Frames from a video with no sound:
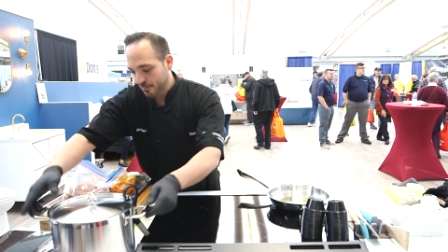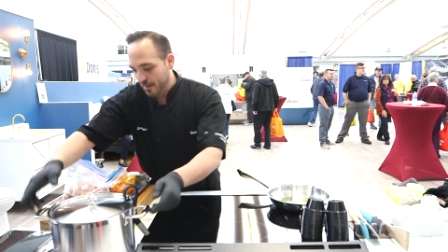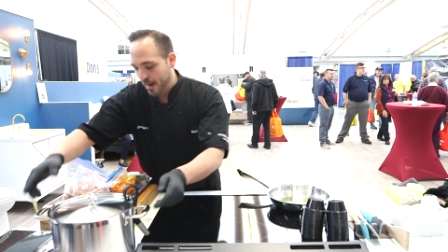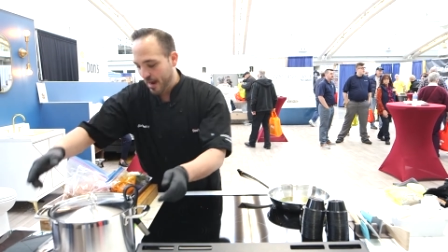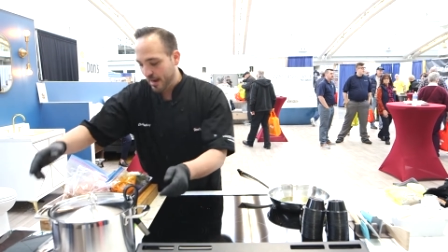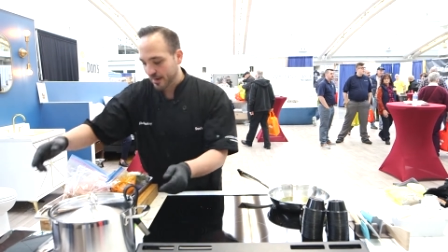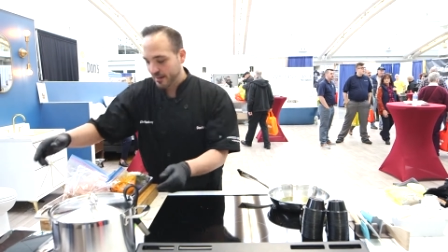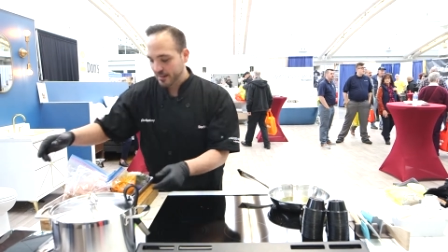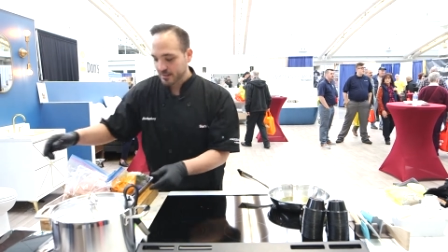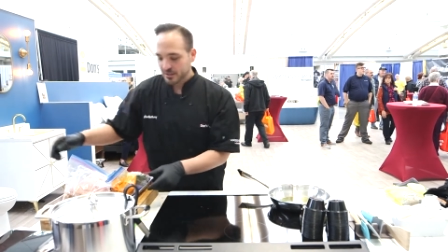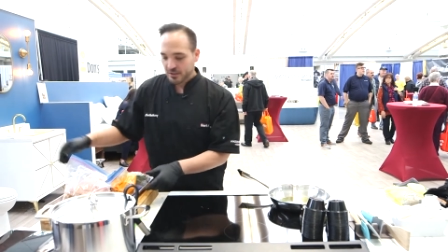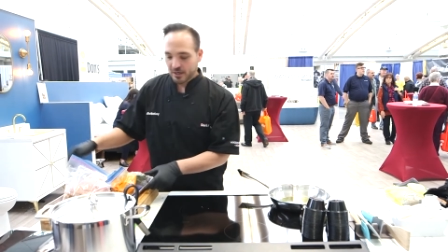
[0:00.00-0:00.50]

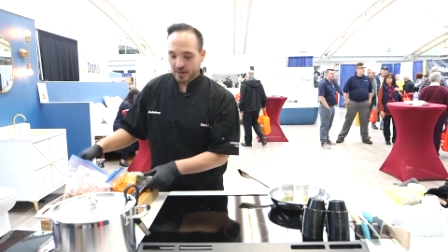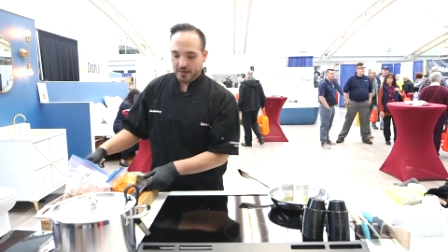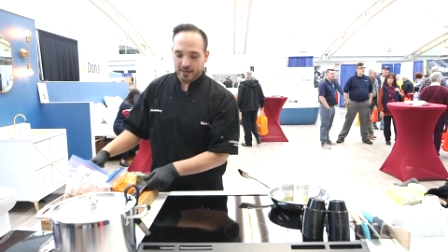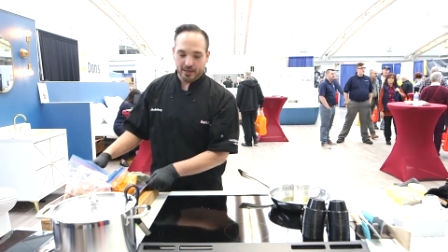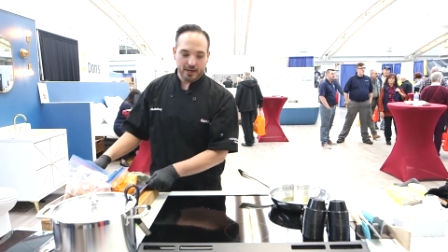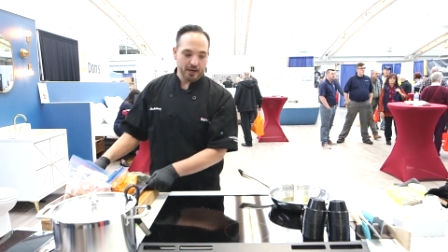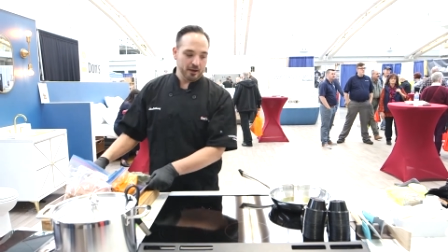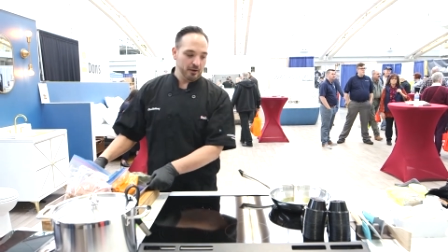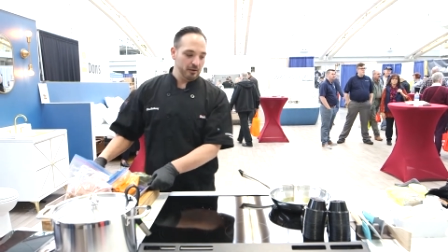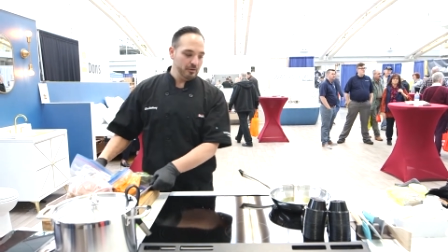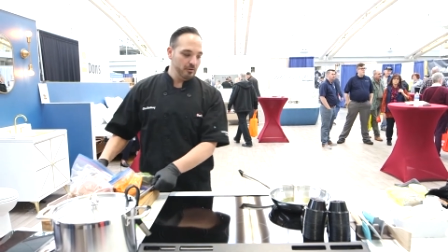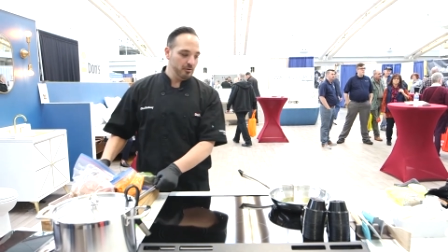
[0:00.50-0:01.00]
Matt can check
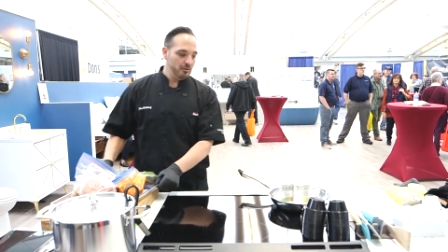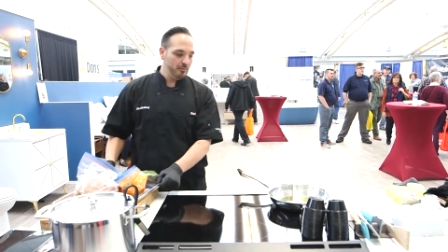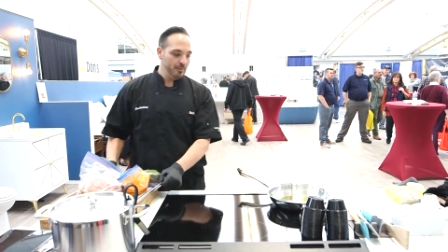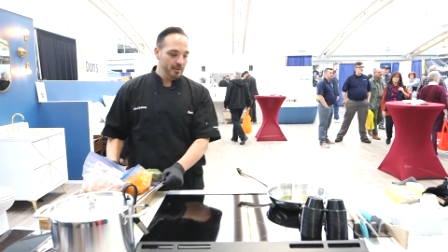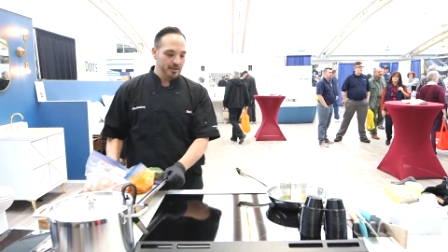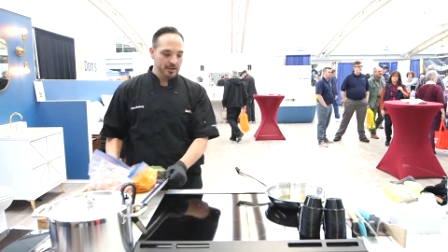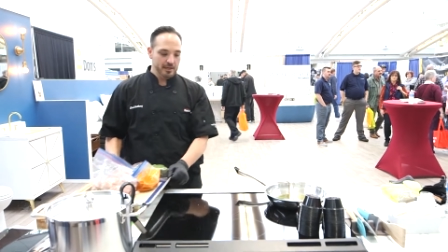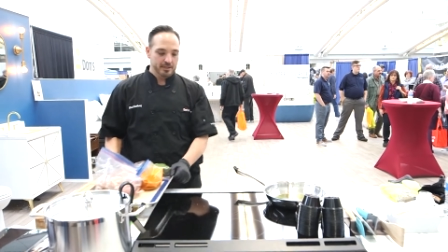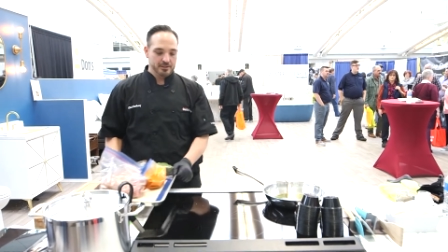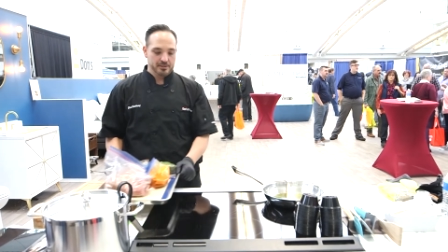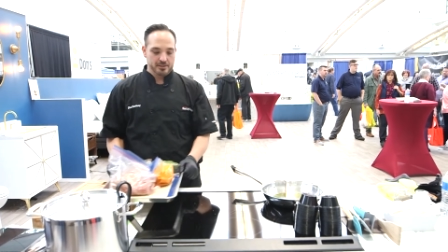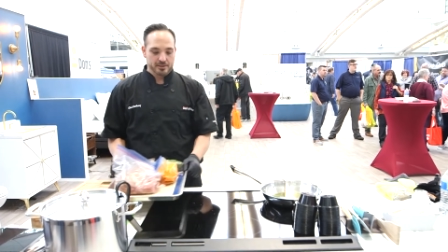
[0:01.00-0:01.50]
it out a little
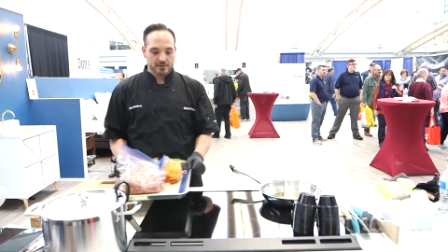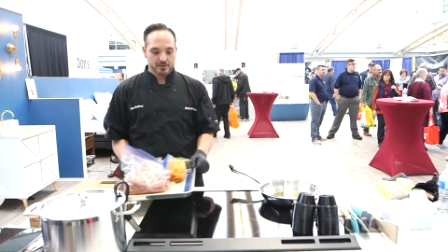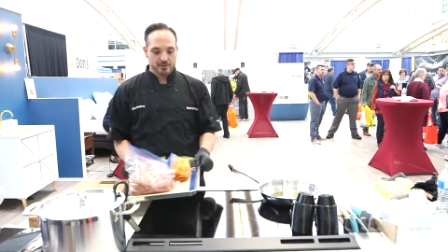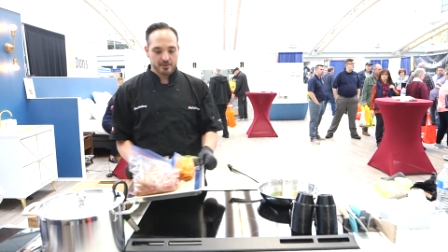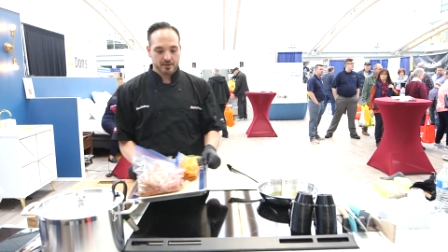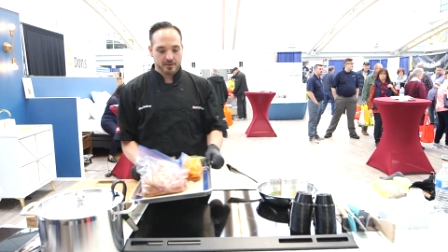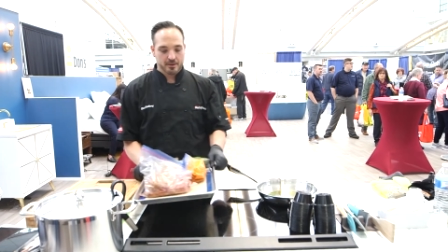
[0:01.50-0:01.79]
bit easier.